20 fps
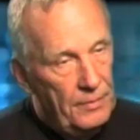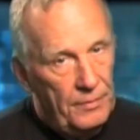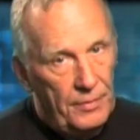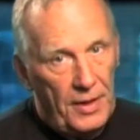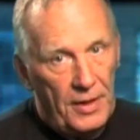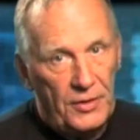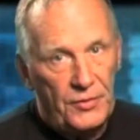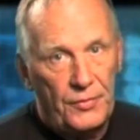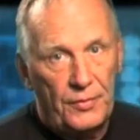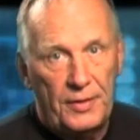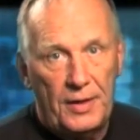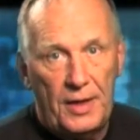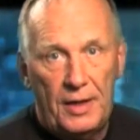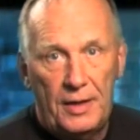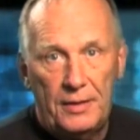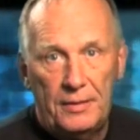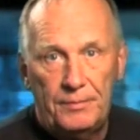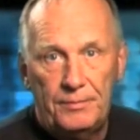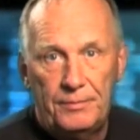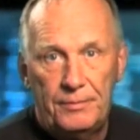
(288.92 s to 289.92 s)
Thanks for
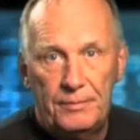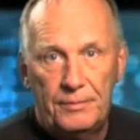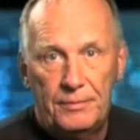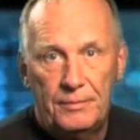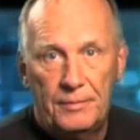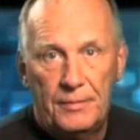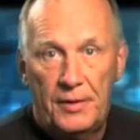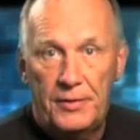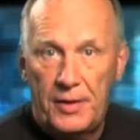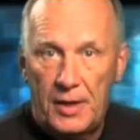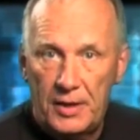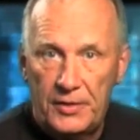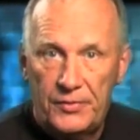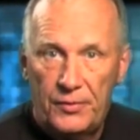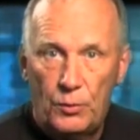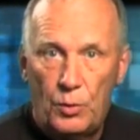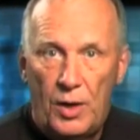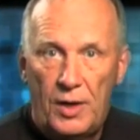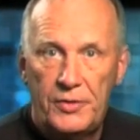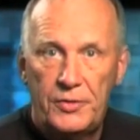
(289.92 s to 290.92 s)
that, and thanks
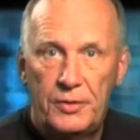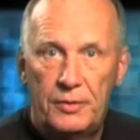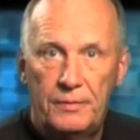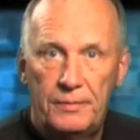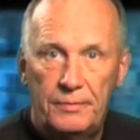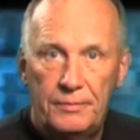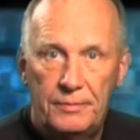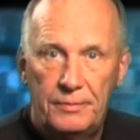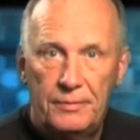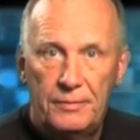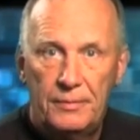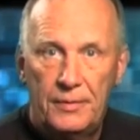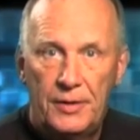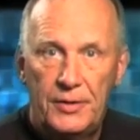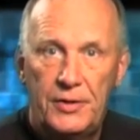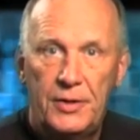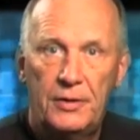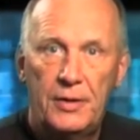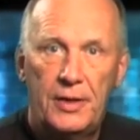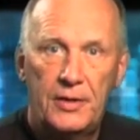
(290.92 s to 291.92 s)
for watching.
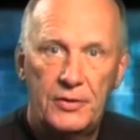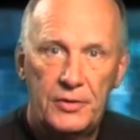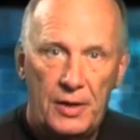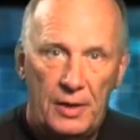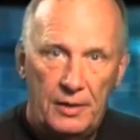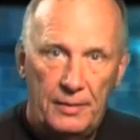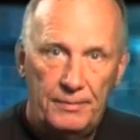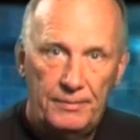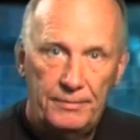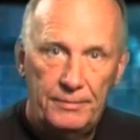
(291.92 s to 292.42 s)
Until next time.